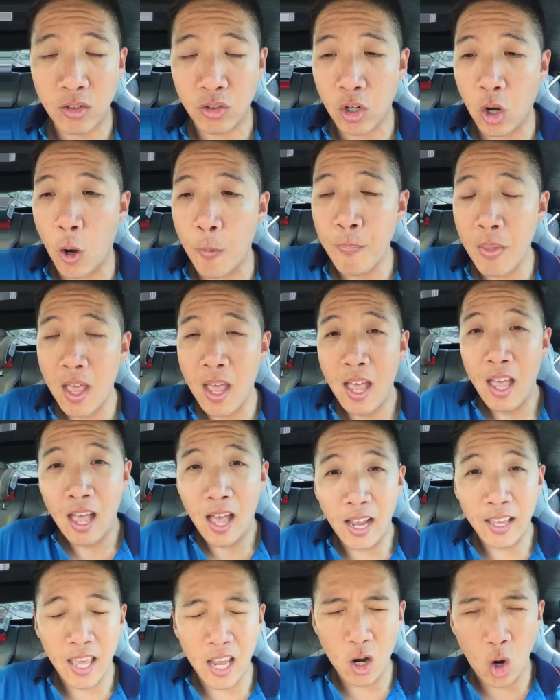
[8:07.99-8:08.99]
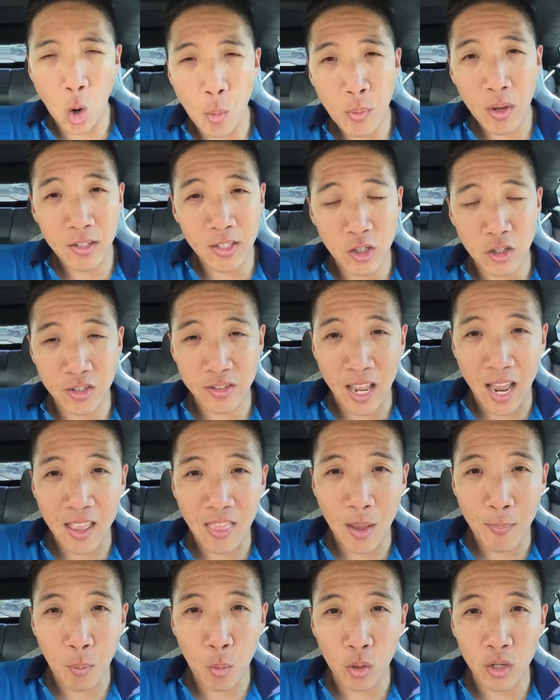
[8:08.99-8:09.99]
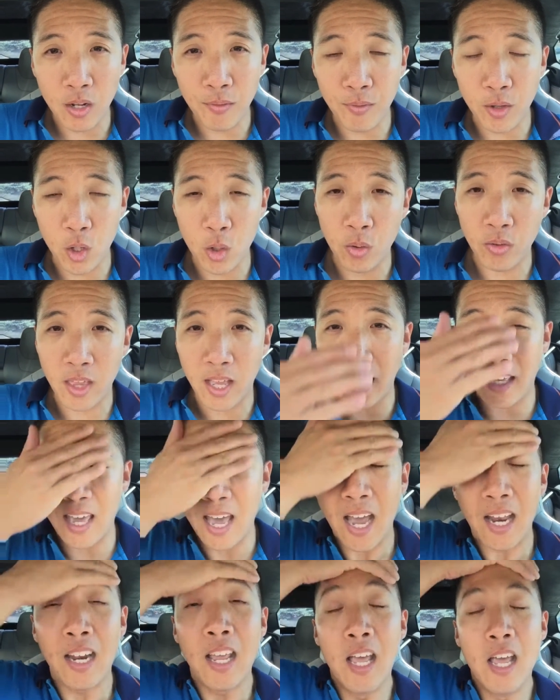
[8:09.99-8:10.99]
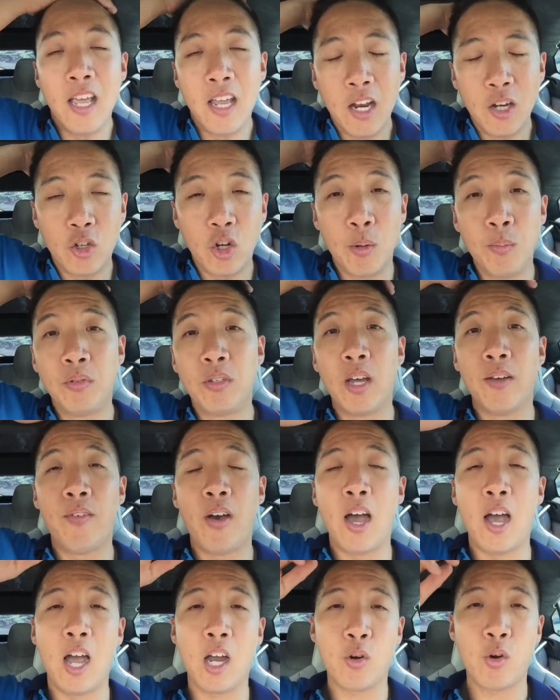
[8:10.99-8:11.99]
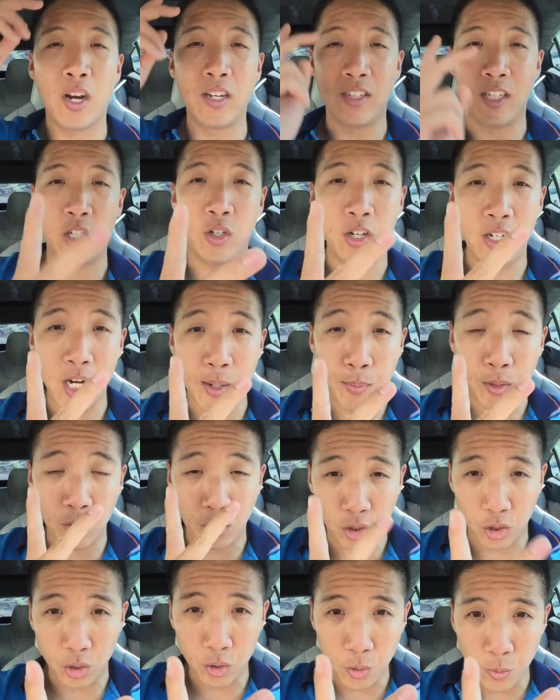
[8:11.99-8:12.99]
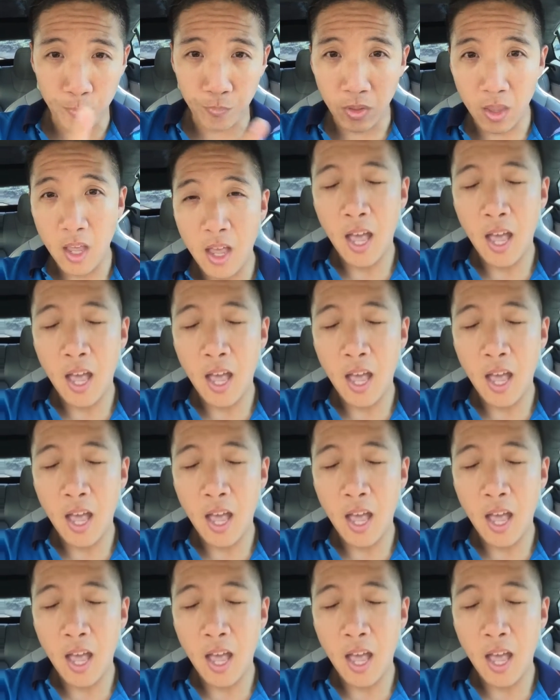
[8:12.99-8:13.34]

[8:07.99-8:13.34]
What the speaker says: So again, hope you guys understand that point of view, that again, in terms of criteria number 2